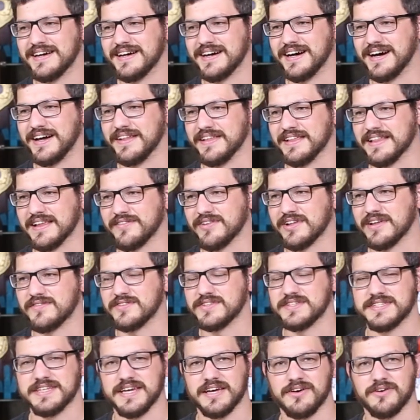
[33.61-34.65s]
The
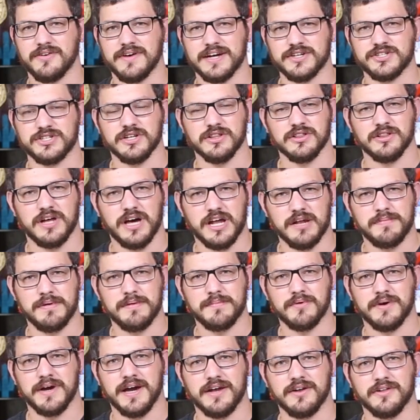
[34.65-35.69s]
11/11 sale, actually a lot of
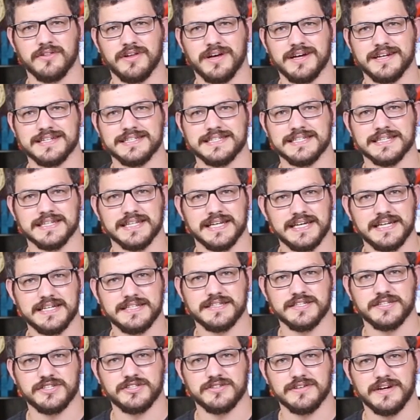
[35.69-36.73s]
people had a lot of delays
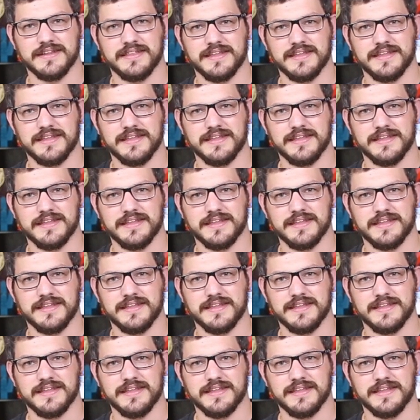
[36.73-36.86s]
this year.